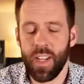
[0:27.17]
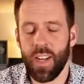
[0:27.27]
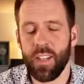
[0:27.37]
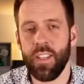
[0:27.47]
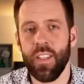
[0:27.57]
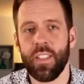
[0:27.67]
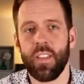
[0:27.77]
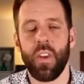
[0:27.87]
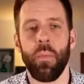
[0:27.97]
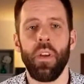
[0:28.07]
an
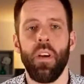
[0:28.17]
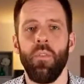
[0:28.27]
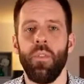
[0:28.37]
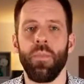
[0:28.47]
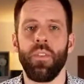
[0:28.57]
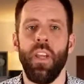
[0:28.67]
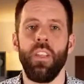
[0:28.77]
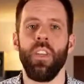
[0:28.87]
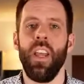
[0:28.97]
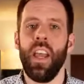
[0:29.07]
Instagram account from scratch?
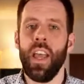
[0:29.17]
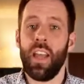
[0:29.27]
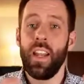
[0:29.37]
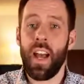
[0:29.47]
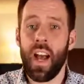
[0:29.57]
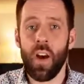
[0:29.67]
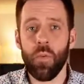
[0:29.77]
And how